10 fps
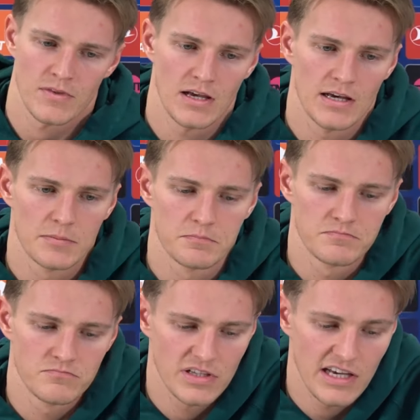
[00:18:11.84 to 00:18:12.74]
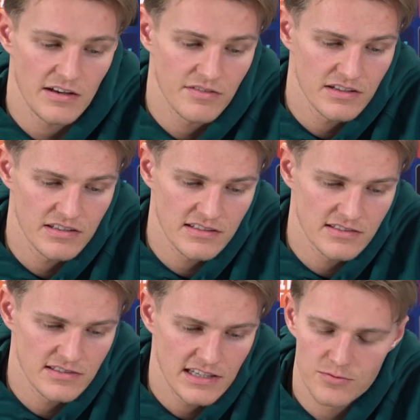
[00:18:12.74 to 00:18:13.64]
um, yeah, I think
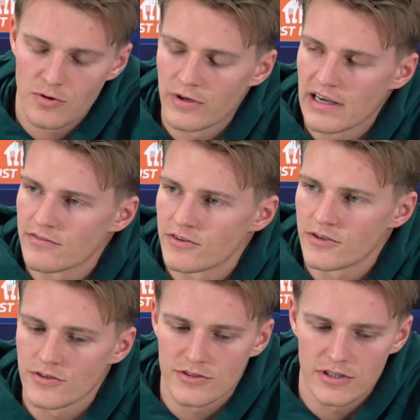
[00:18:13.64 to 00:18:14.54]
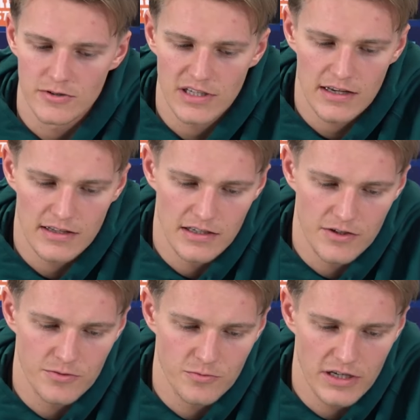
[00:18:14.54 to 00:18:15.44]
that's that's what we have to use. You know that in a
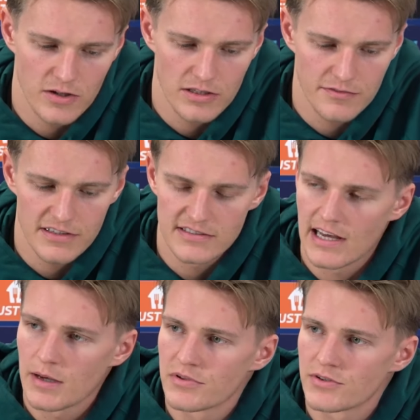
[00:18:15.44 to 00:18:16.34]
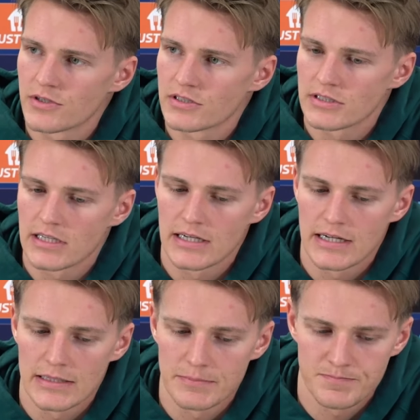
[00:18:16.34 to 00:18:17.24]
good way, all the things that happen to us. And
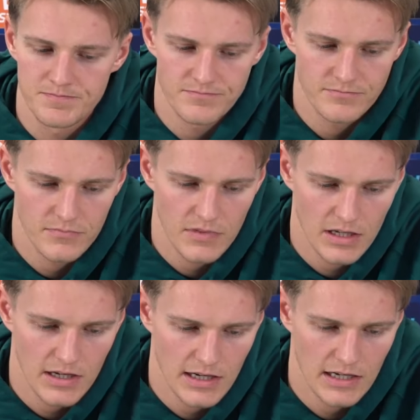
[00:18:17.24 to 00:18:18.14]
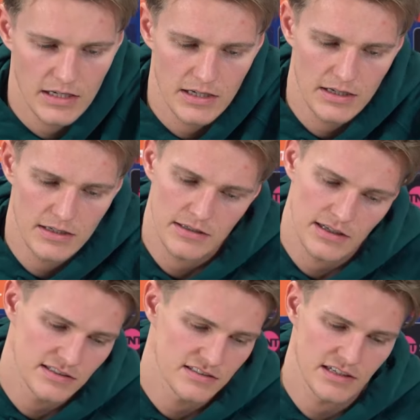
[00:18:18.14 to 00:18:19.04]
um, and uh,
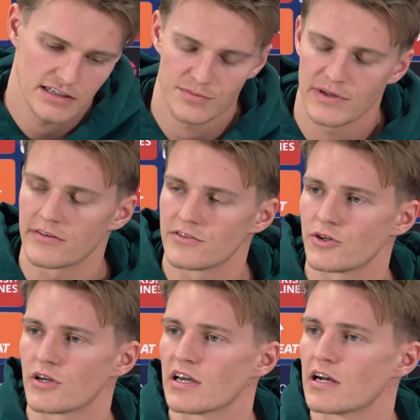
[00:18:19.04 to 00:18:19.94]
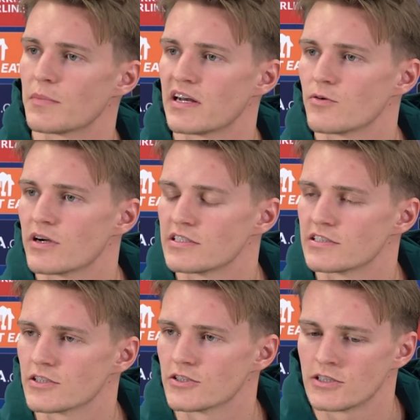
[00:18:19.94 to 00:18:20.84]
as I said, experience you can get in many ways.
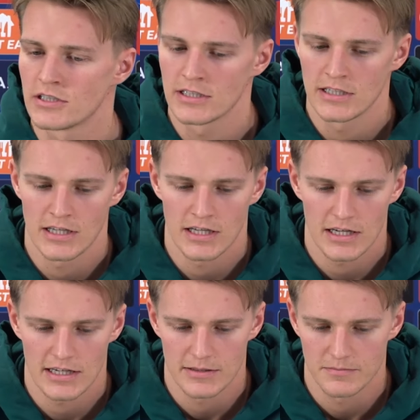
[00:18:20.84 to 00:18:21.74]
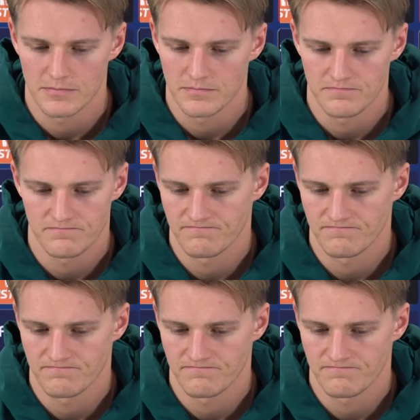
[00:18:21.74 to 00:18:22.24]
So. Um,